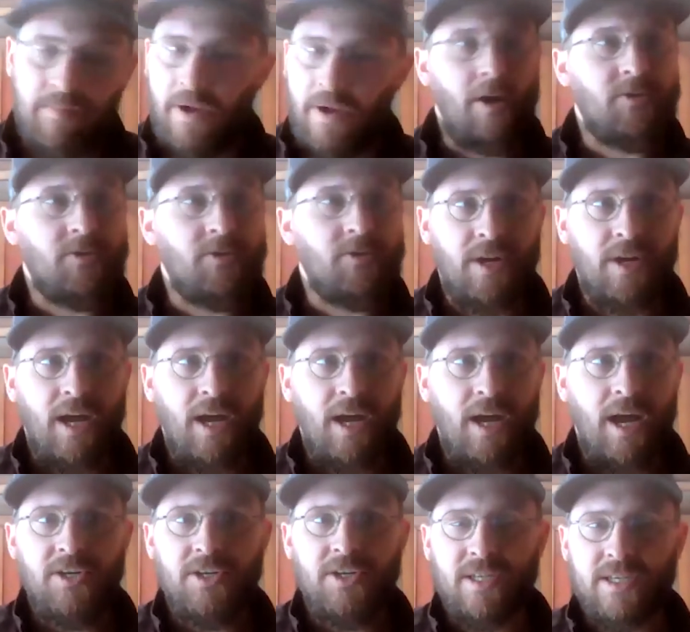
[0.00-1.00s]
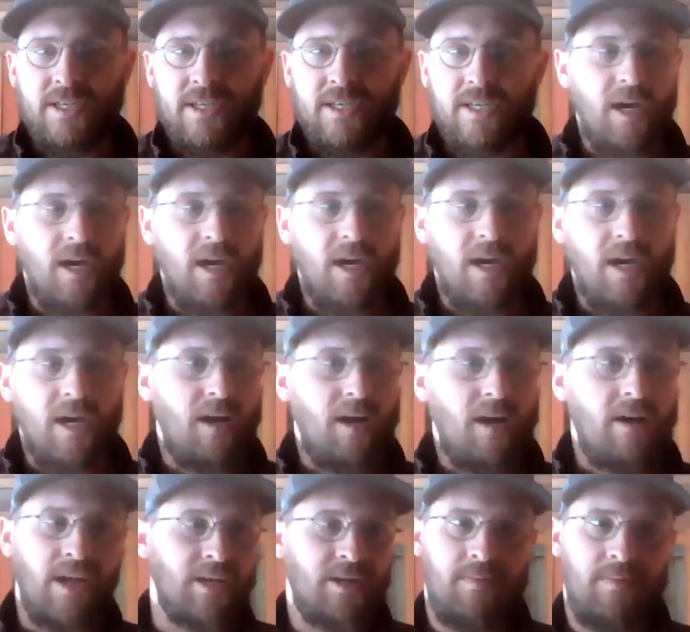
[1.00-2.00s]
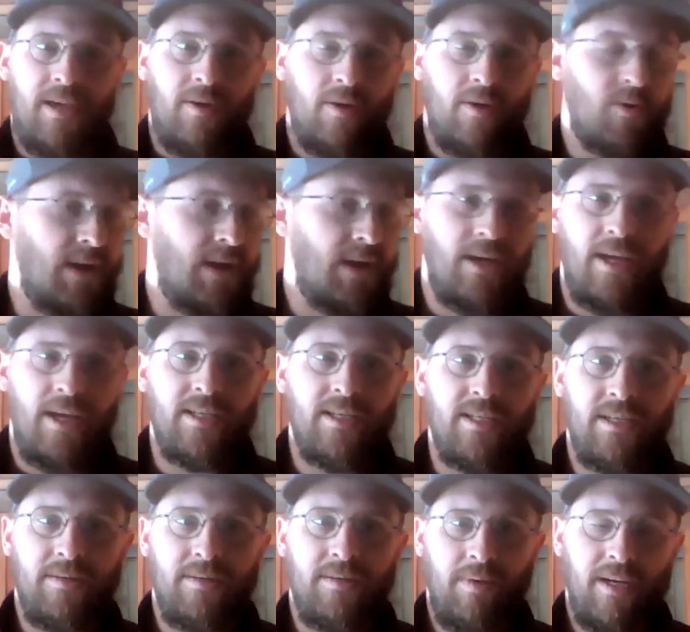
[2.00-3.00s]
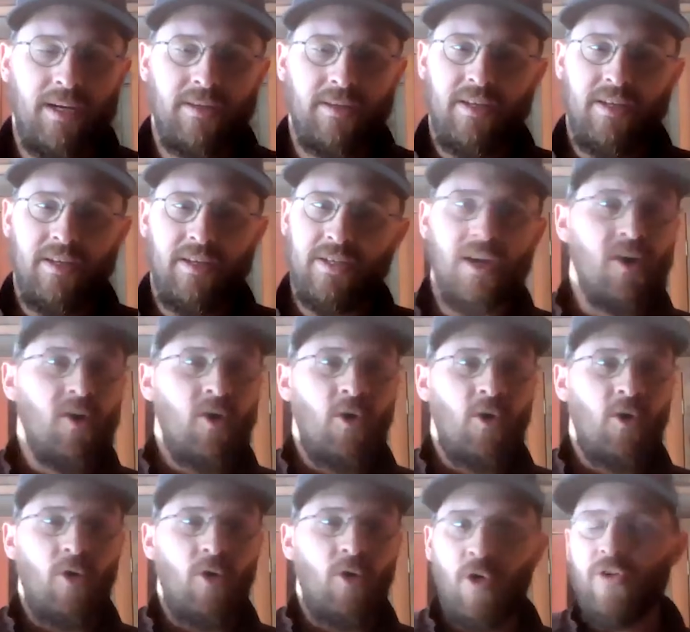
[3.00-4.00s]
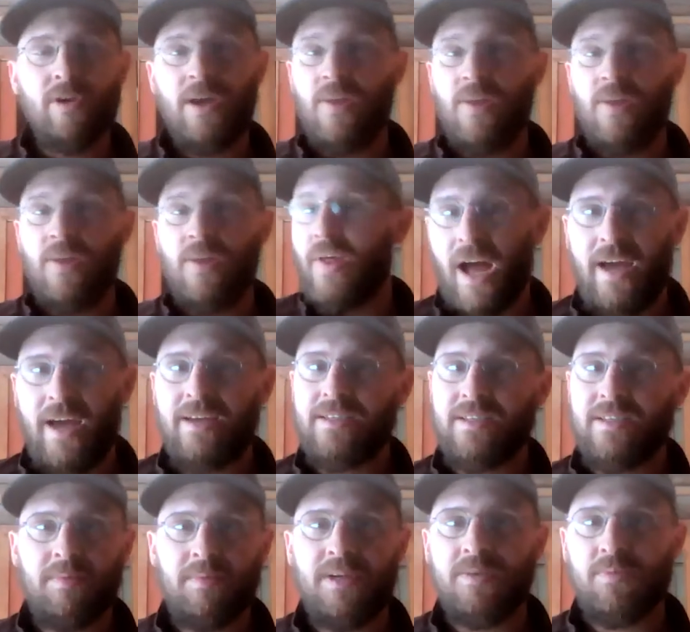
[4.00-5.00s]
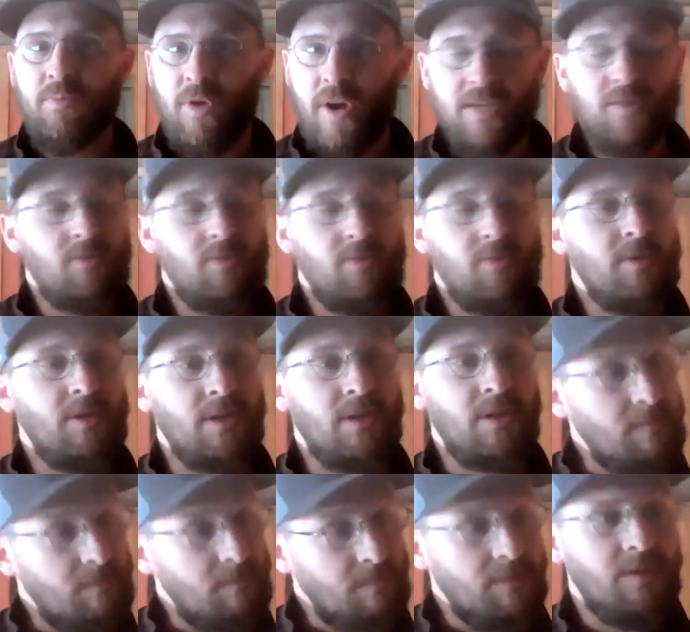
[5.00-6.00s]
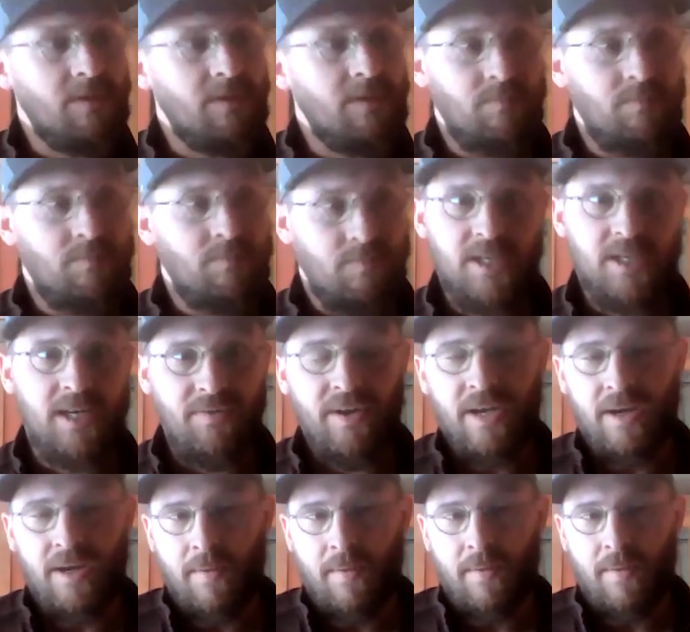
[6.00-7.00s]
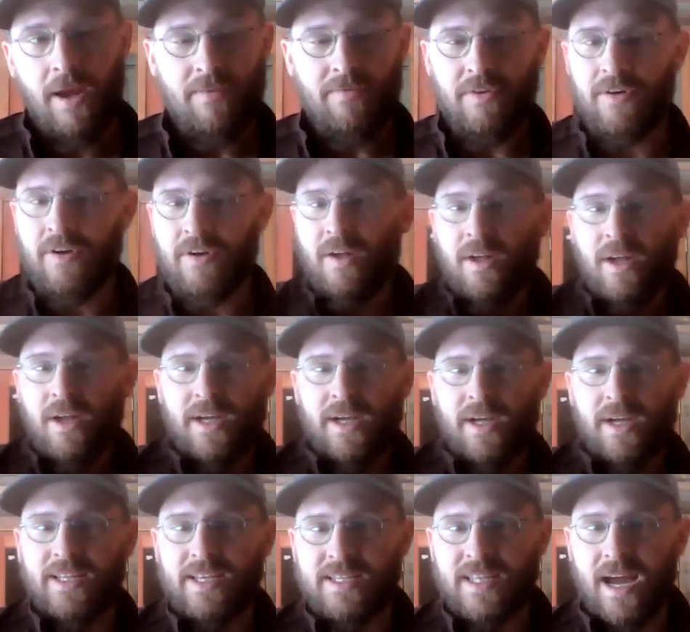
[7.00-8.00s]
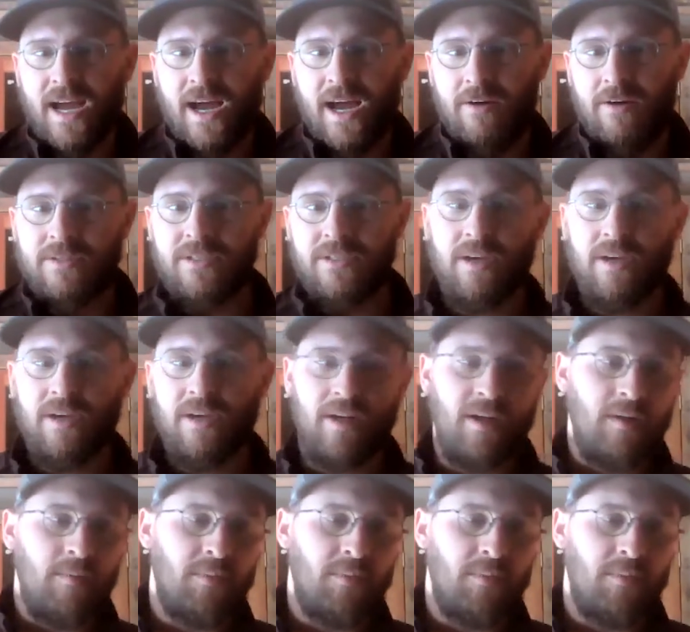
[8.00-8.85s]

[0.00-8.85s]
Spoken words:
can buy your house for cash at a discount, and it could be quick and easy and painless, or you can get the highest and best price with a significant amount of effort and list the house.